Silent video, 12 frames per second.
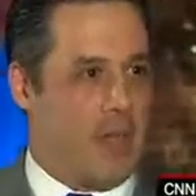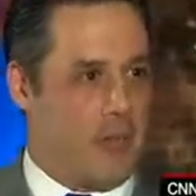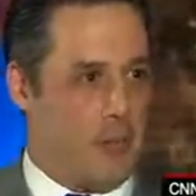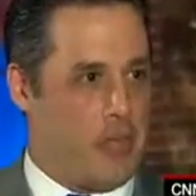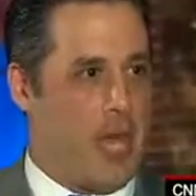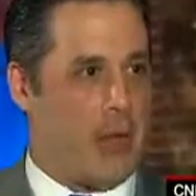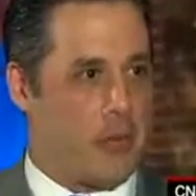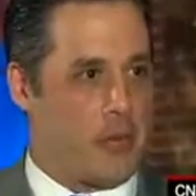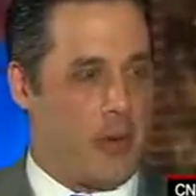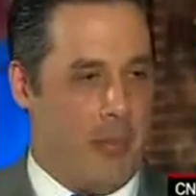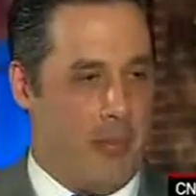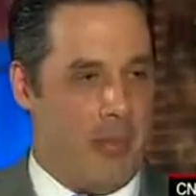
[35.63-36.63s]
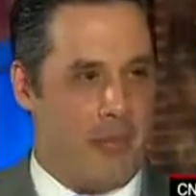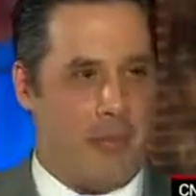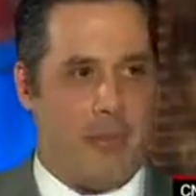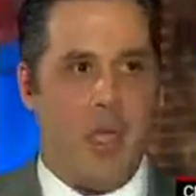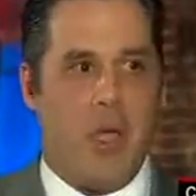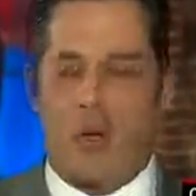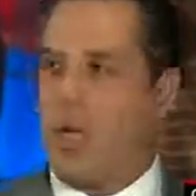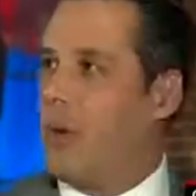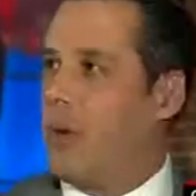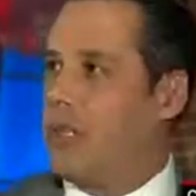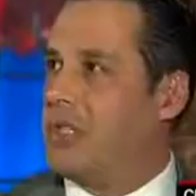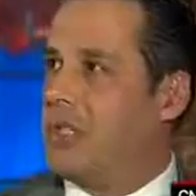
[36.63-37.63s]
from Donald Trump. Okay, where
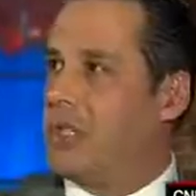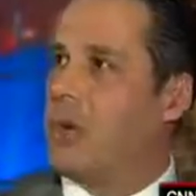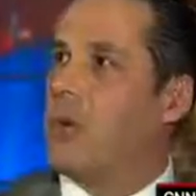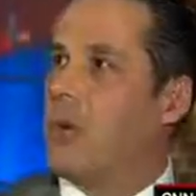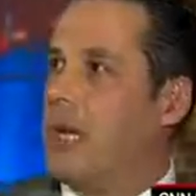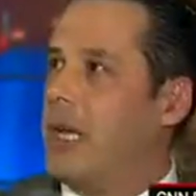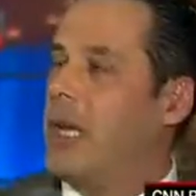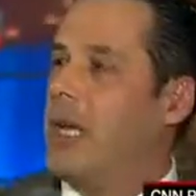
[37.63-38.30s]
he's disagreeing.